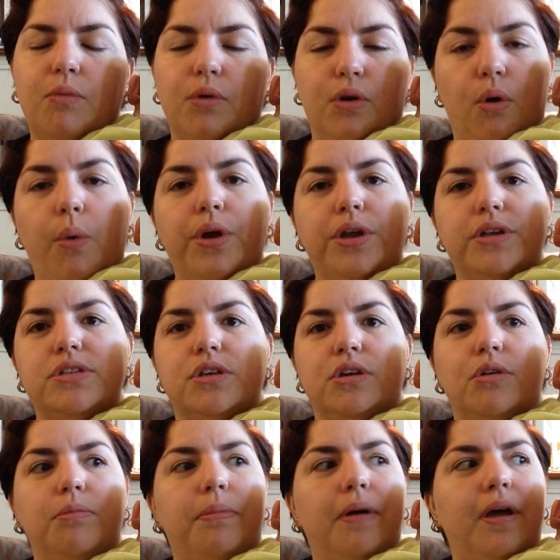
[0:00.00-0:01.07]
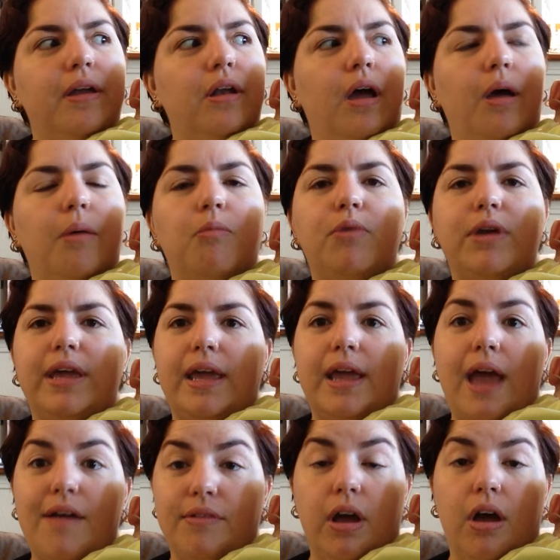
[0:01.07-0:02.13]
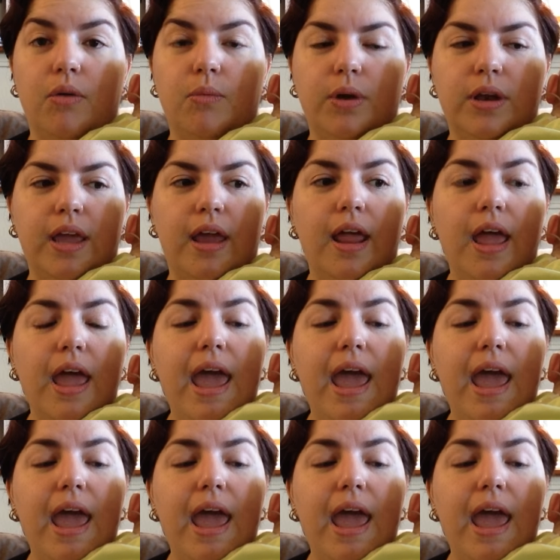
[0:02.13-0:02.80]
We're going to, but we haven't gotten one yet.